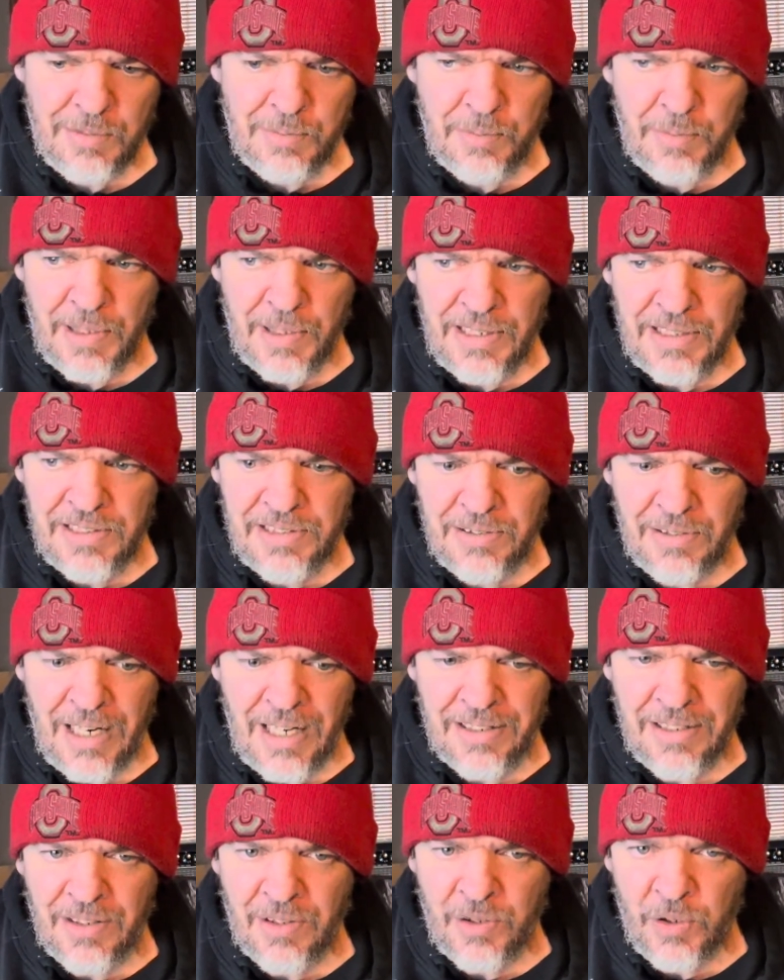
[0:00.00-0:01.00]
but you don't
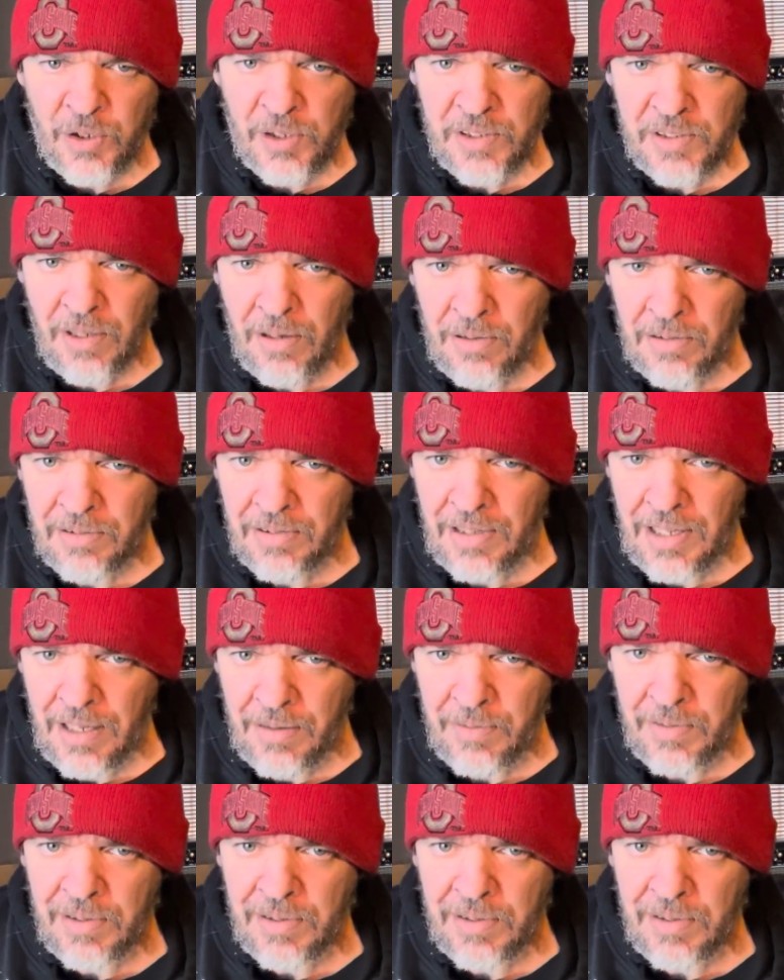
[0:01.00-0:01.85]
have to learn all 7.